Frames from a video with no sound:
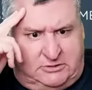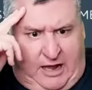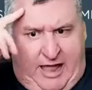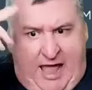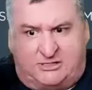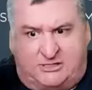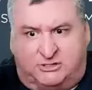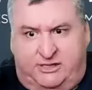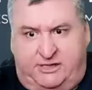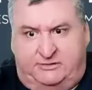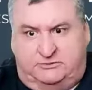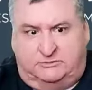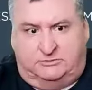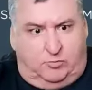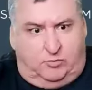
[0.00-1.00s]
I
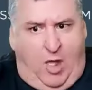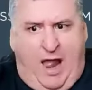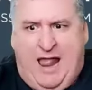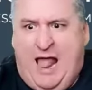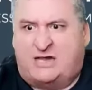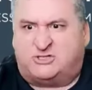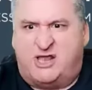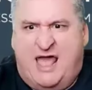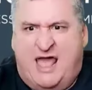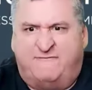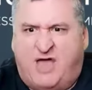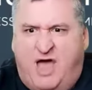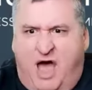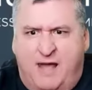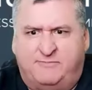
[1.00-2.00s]
actually have
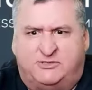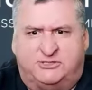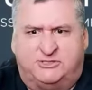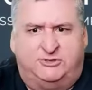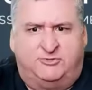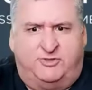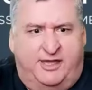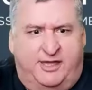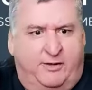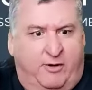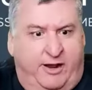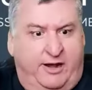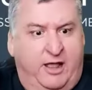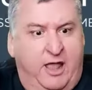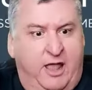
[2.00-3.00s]
time to do things.
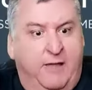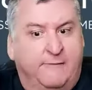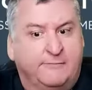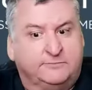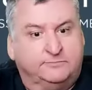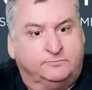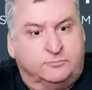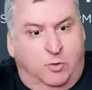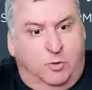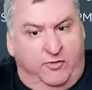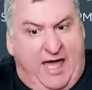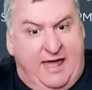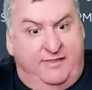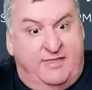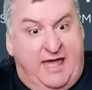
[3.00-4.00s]
Right. Well,
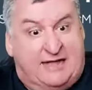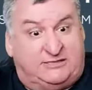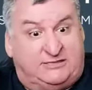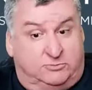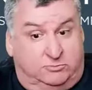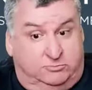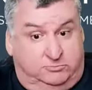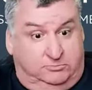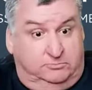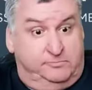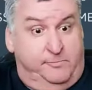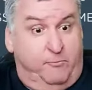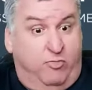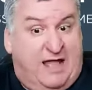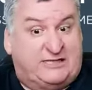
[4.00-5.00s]
that's
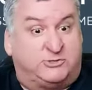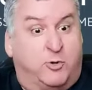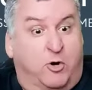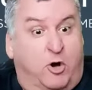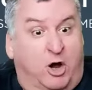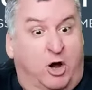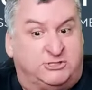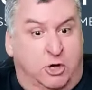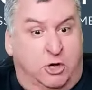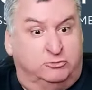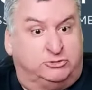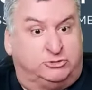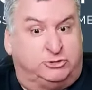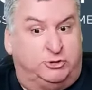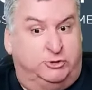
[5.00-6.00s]
where our
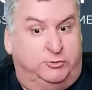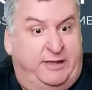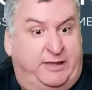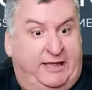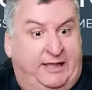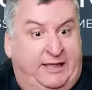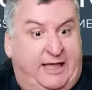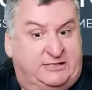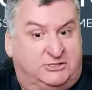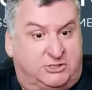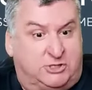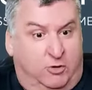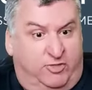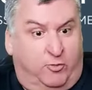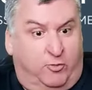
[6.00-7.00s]
zone 2B and
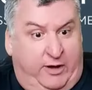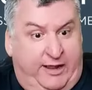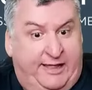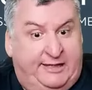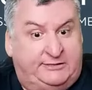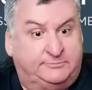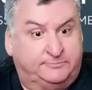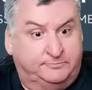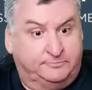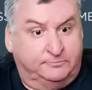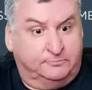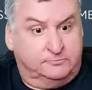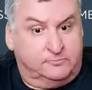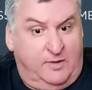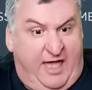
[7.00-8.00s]
zone 3
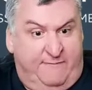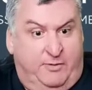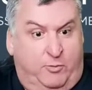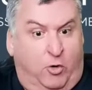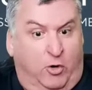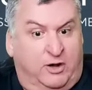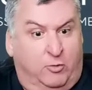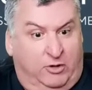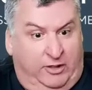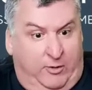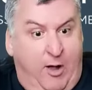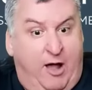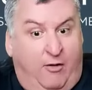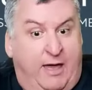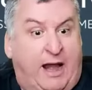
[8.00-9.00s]
have been working really
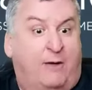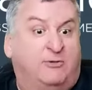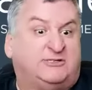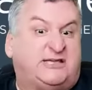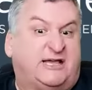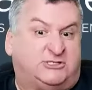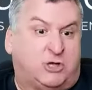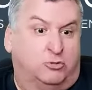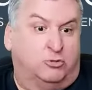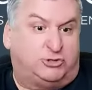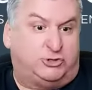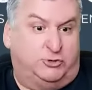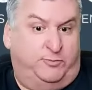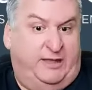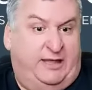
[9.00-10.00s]
well. And I would say zone
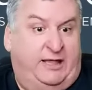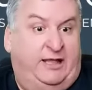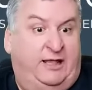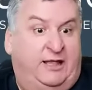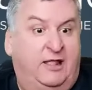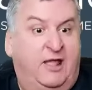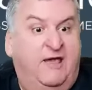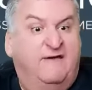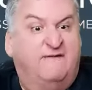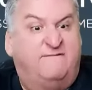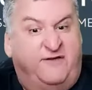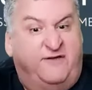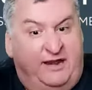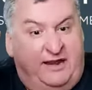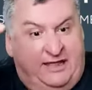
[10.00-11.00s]
2B
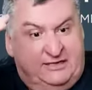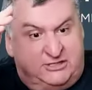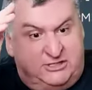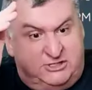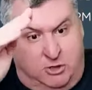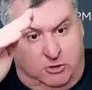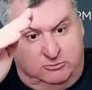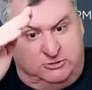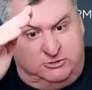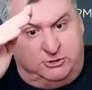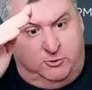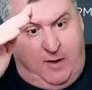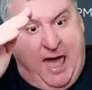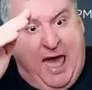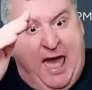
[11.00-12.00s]
feeding into zone
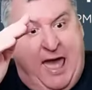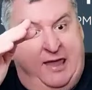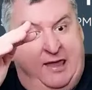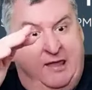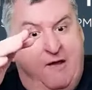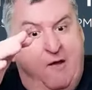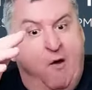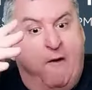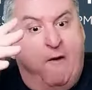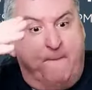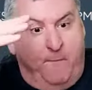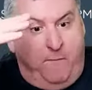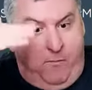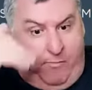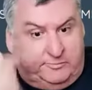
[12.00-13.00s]
2A,
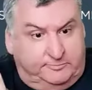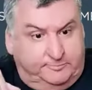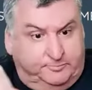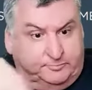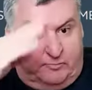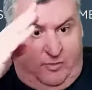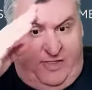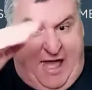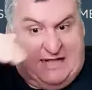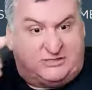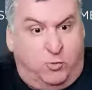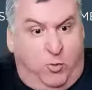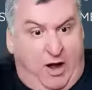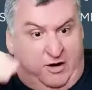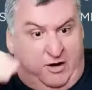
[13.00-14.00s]

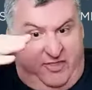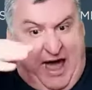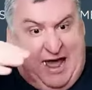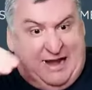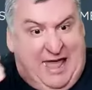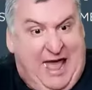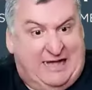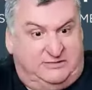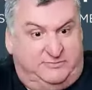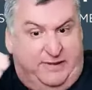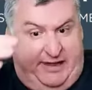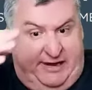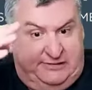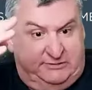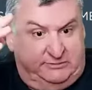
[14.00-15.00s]
that's where that has
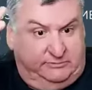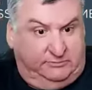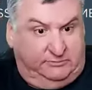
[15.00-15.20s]
been